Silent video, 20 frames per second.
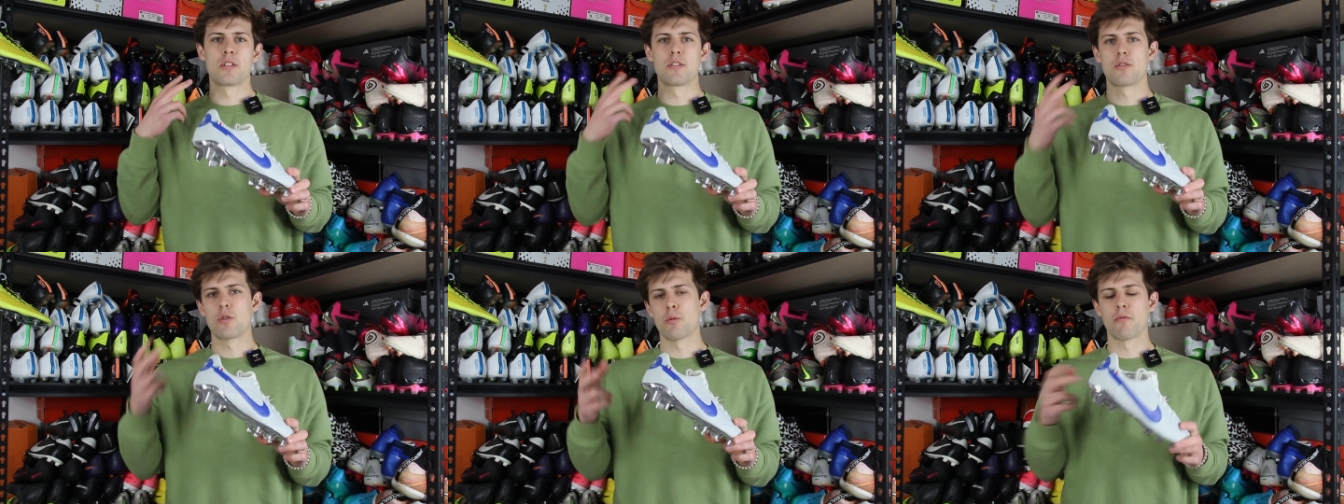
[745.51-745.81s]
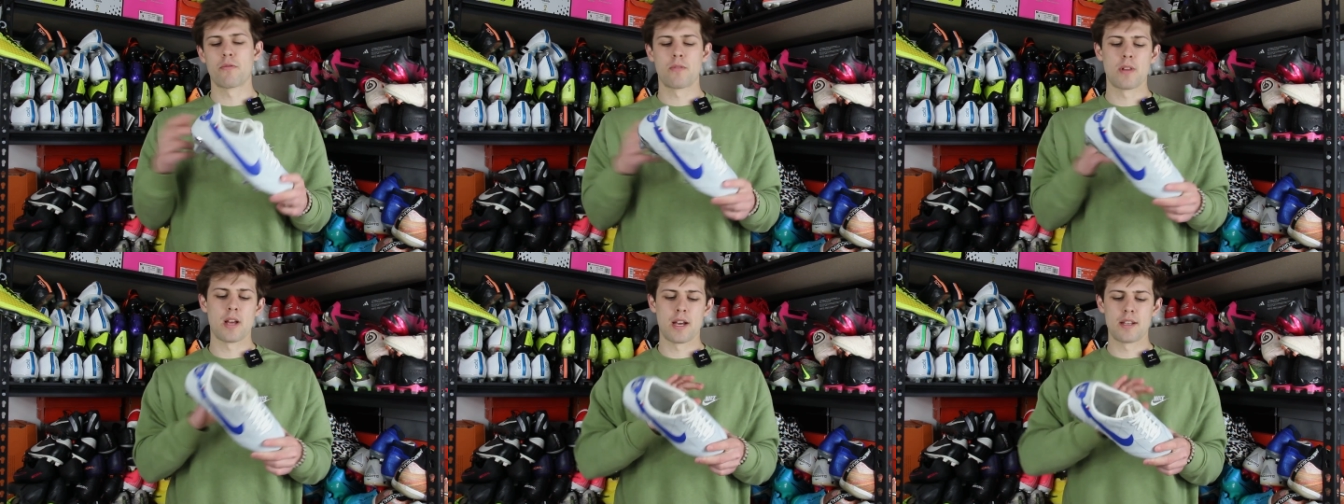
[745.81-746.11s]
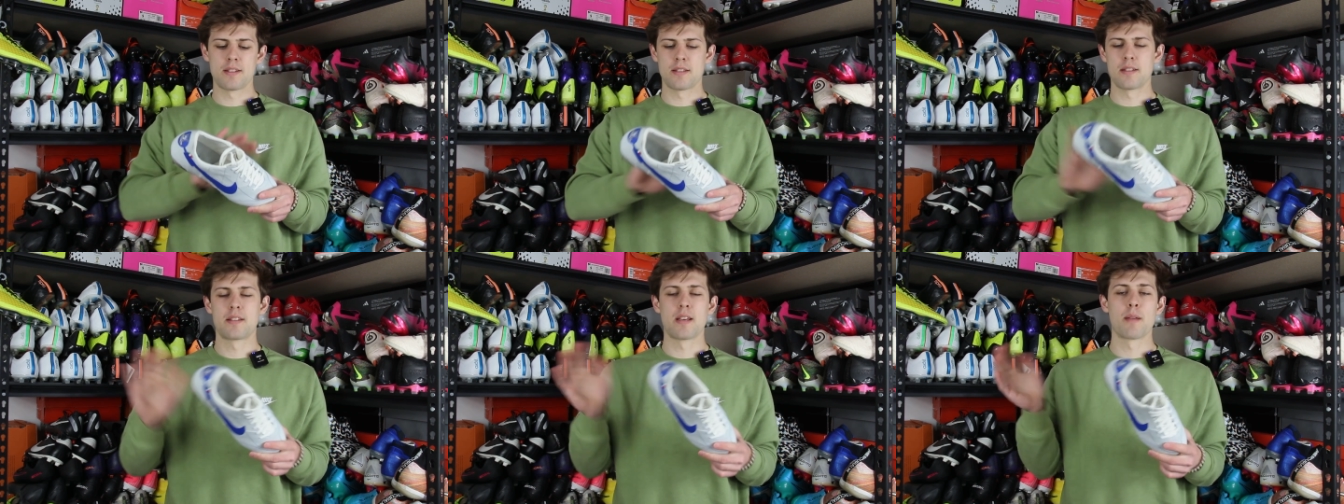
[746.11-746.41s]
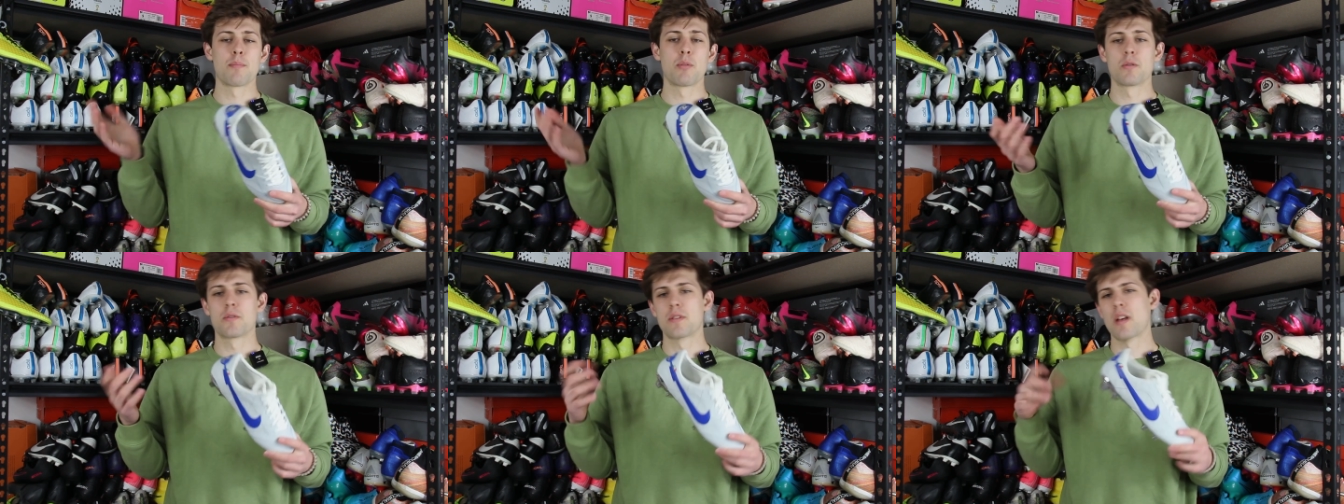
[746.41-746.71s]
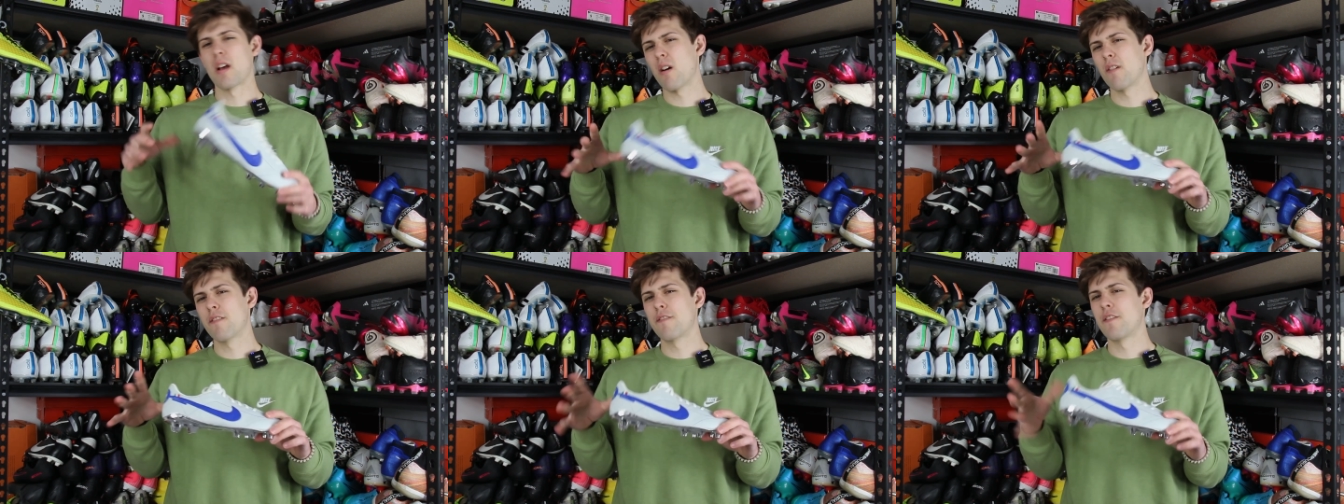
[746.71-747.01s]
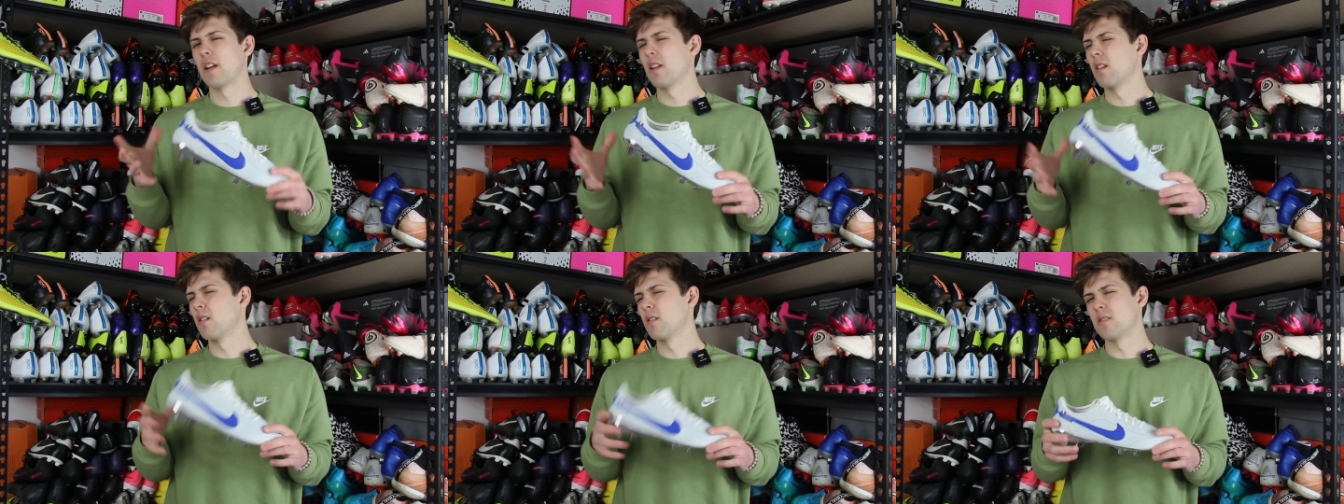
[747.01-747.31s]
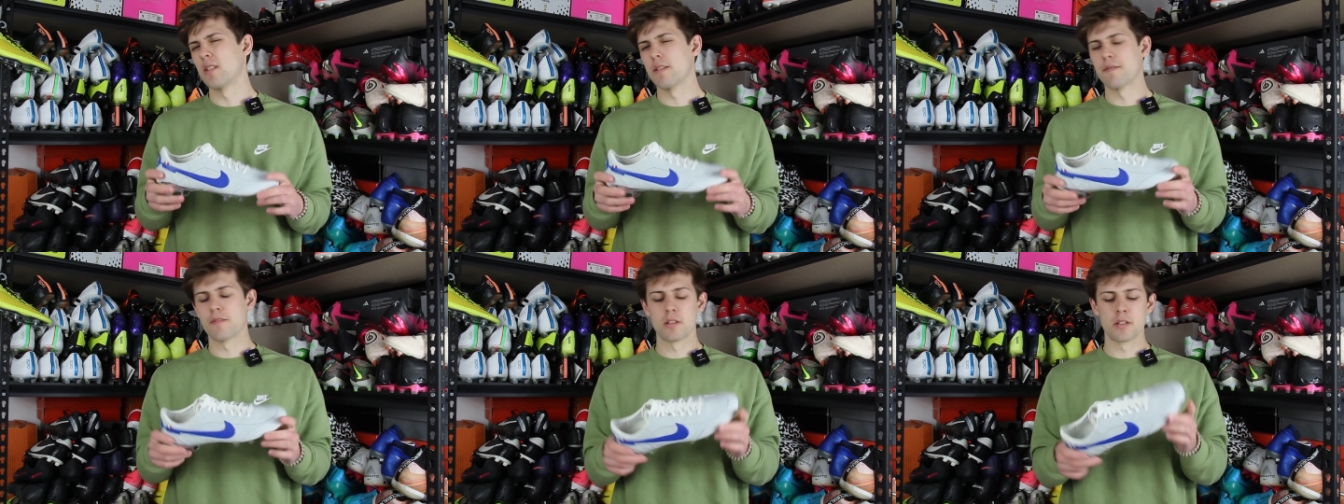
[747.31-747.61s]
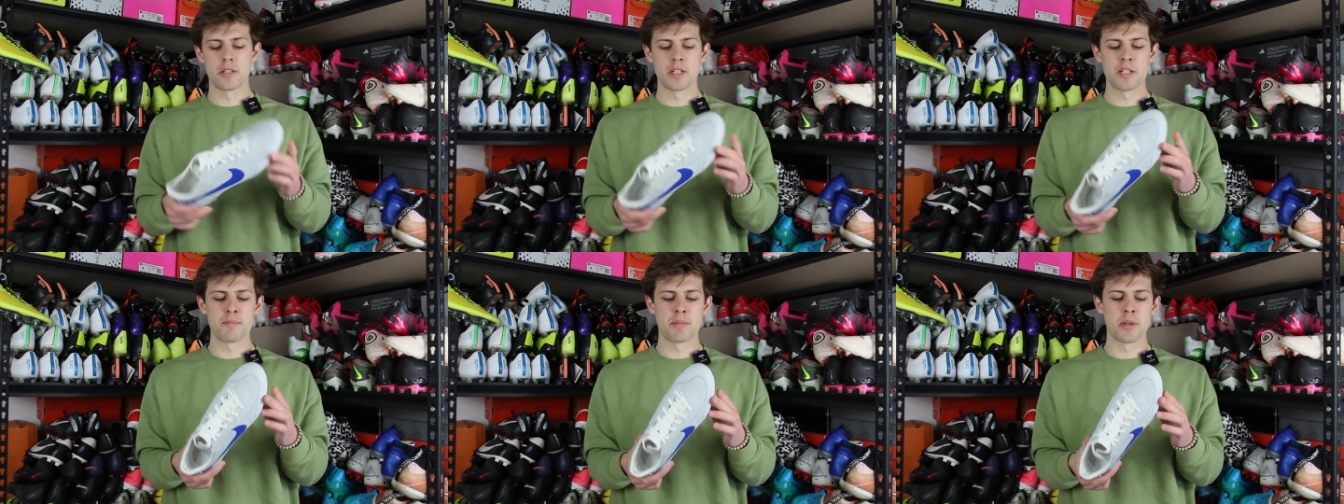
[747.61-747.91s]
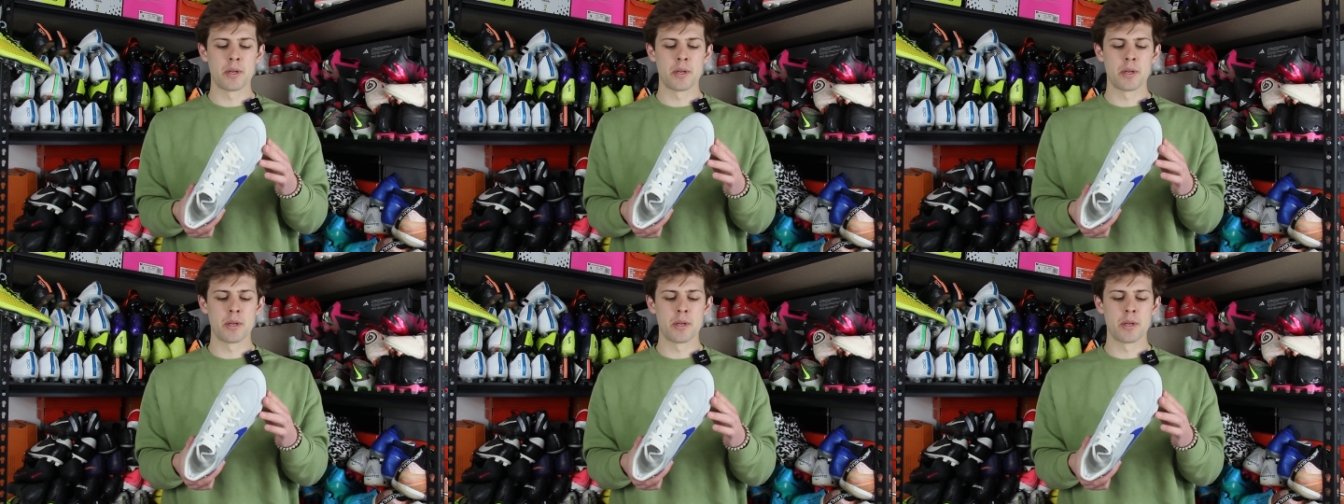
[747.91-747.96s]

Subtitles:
the Superflies, the Tiempos, they all fit a little differently,